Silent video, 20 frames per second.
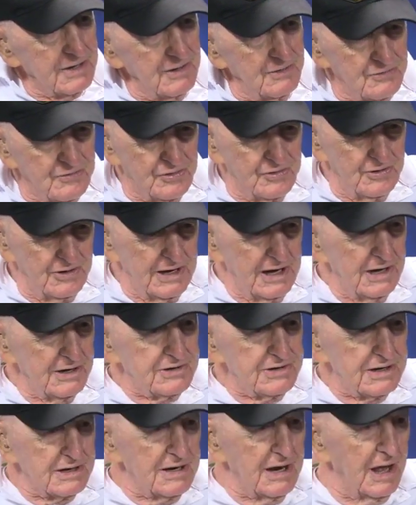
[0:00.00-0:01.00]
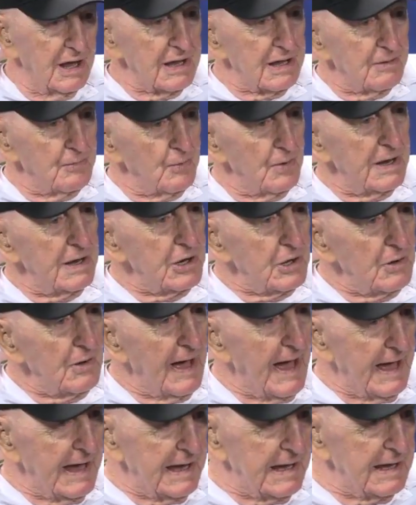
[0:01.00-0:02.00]
goes through there just like we do
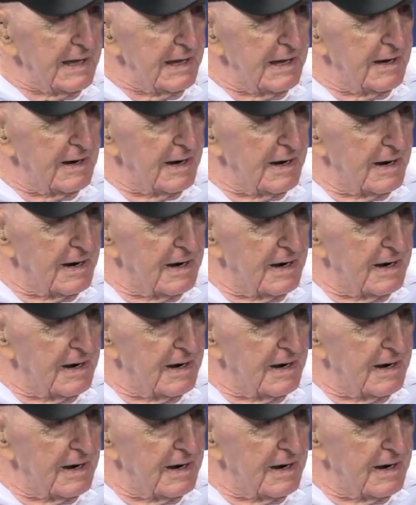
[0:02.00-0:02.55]
hay here.